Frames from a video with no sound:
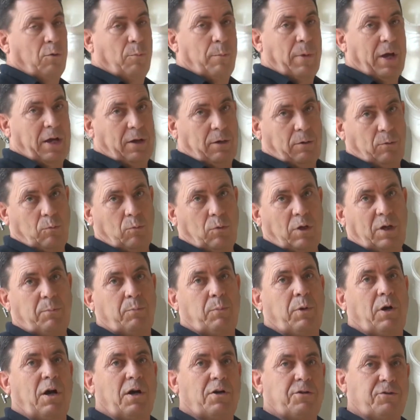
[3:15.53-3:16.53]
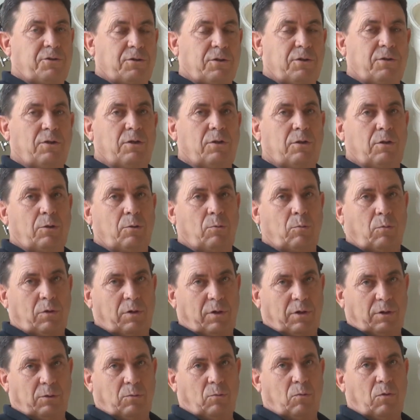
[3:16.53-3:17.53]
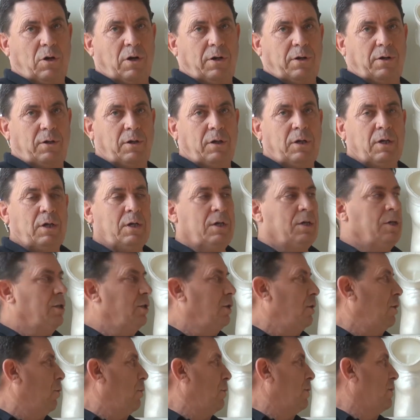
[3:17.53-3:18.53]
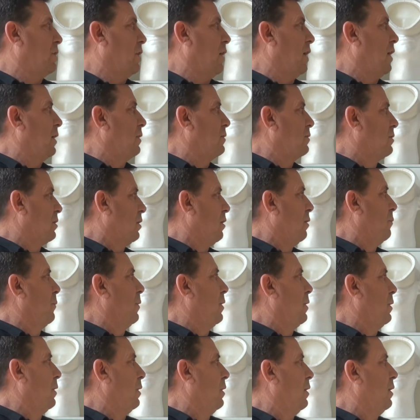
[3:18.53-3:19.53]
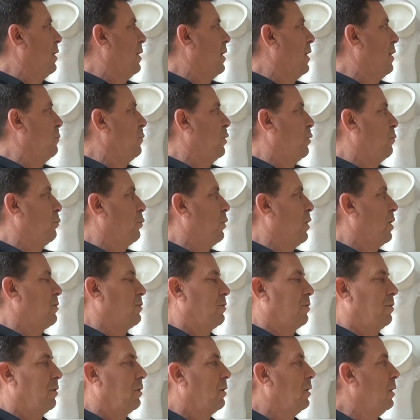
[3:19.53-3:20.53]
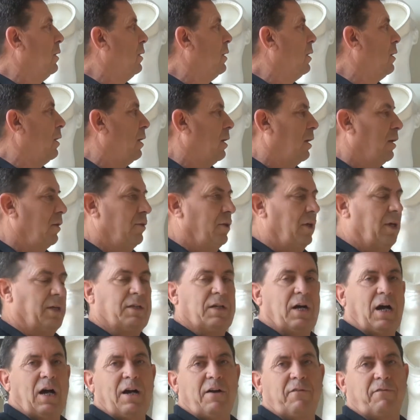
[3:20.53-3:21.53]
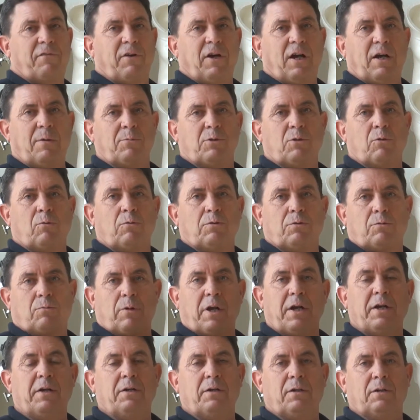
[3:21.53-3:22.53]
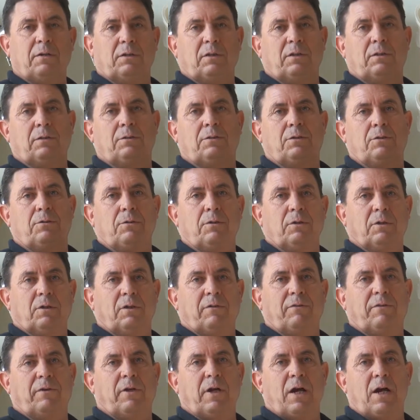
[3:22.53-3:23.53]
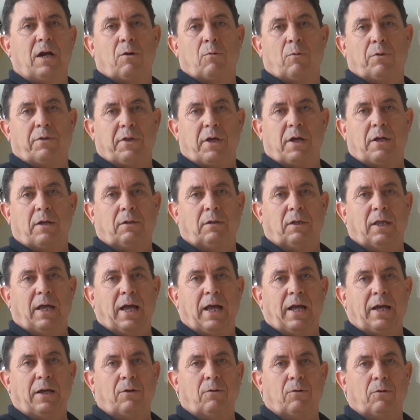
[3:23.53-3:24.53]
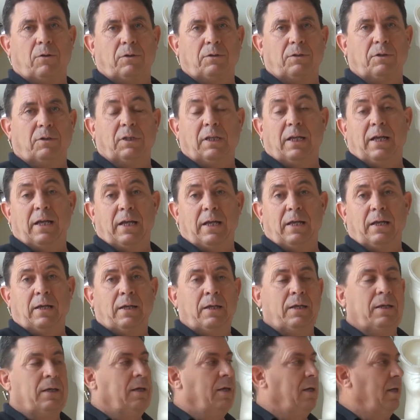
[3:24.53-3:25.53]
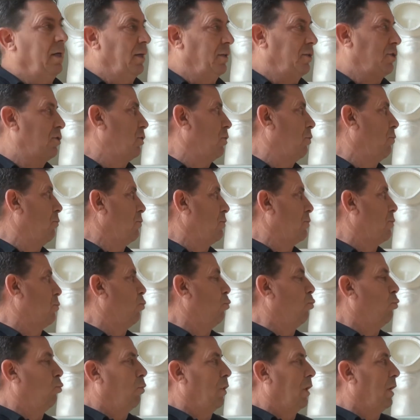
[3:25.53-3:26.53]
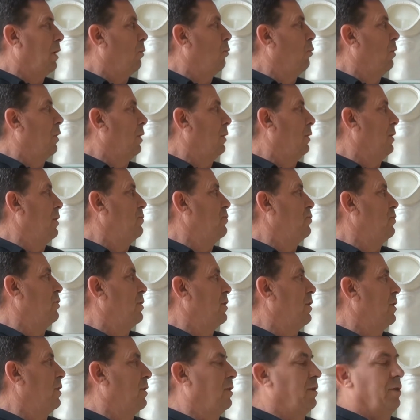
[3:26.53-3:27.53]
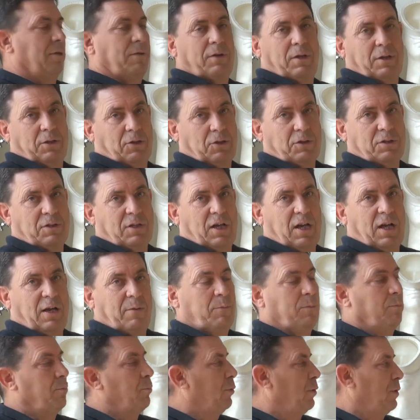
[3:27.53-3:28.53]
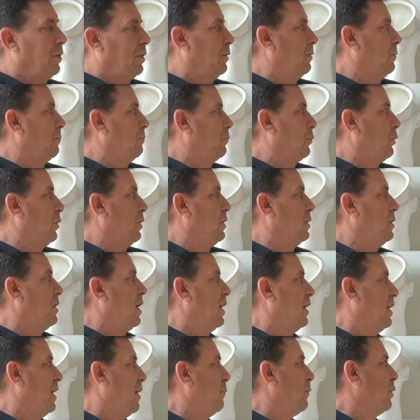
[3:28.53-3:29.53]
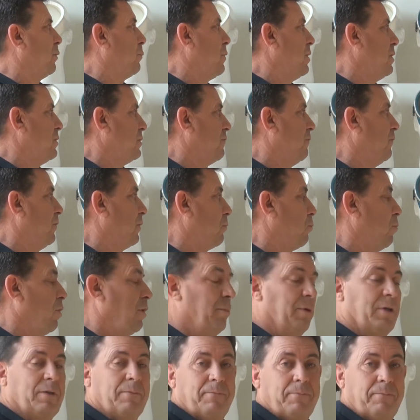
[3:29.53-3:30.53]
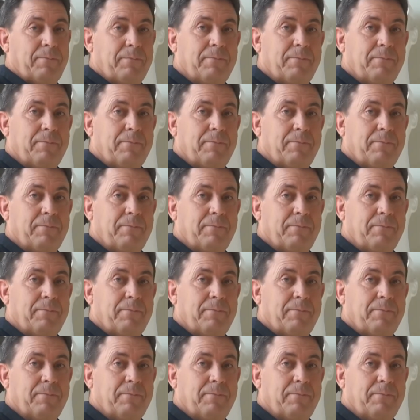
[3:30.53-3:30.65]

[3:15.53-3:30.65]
no matter what posture that you were in the water, you always had some ambient pressure on that diaphragm, so it was ready to deliver air without a lag or a delay. And so it was well engineered at the time, pretty dynamic piece of equipment.